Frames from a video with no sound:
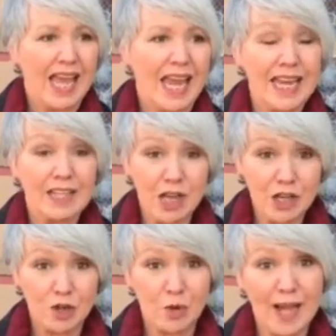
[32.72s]
It is a
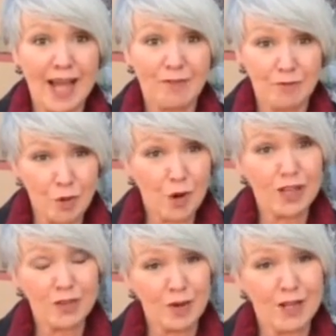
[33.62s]
treat at
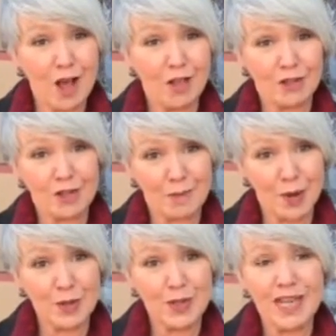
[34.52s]
$43 a
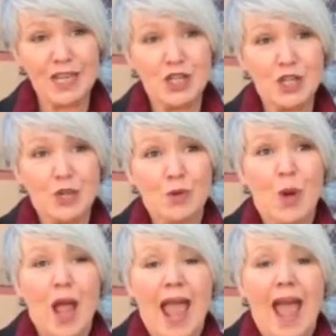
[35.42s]
person to
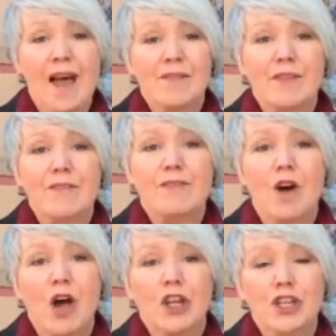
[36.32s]
have a
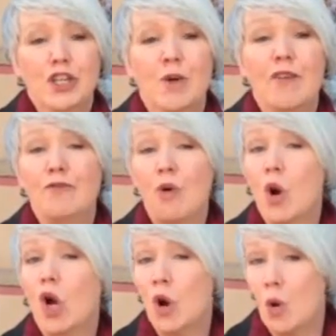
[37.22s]
fondue, a
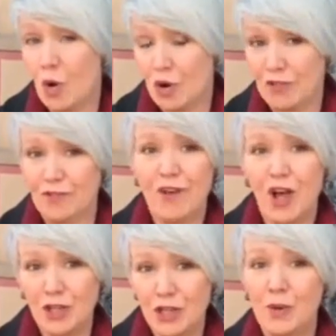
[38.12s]
4-course
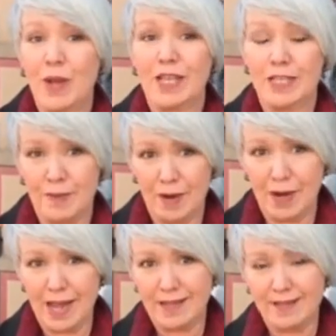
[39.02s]
fondue
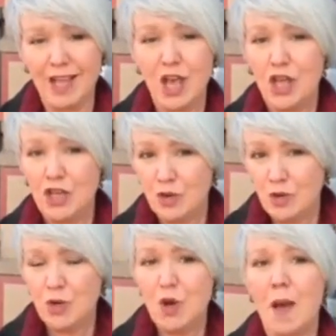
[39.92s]
experience. You
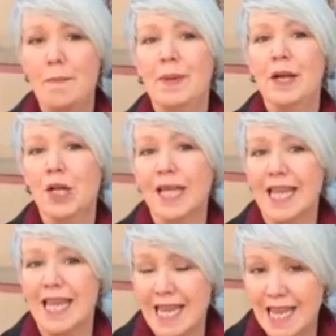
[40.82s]
do not merely
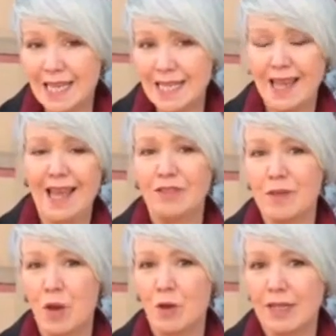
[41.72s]
eat at
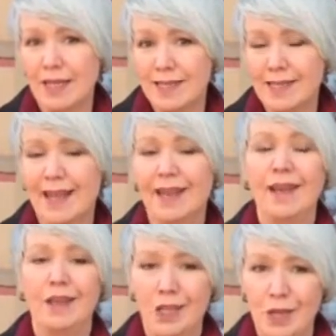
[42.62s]
the Mona Lisa,
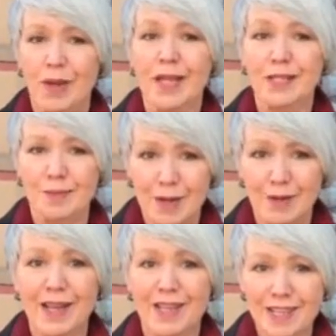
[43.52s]
you
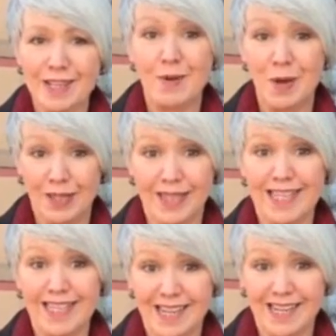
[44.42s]
experience the Mona
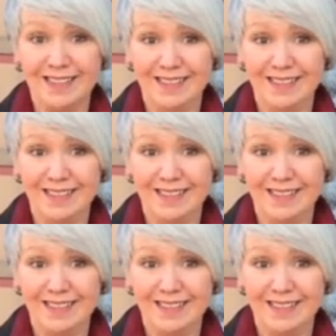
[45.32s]
Lisa.